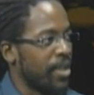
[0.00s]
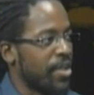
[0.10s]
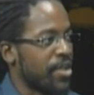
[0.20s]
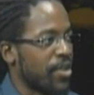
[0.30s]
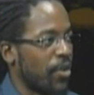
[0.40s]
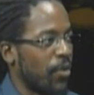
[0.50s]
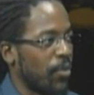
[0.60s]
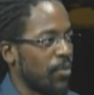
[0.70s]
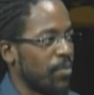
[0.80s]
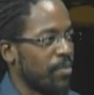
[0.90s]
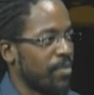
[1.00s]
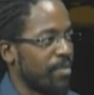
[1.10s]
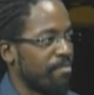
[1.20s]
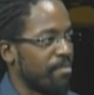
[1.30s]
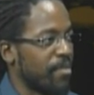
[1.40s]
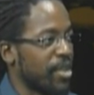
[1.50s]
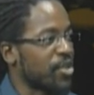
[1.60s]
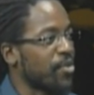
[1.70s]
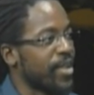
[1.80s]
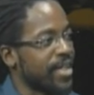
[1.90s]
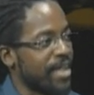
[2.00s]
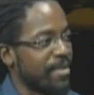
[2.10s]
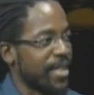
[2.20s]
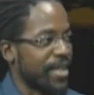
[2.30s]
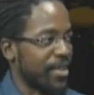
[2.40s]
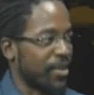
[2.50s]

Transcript: So the story attempts to answer the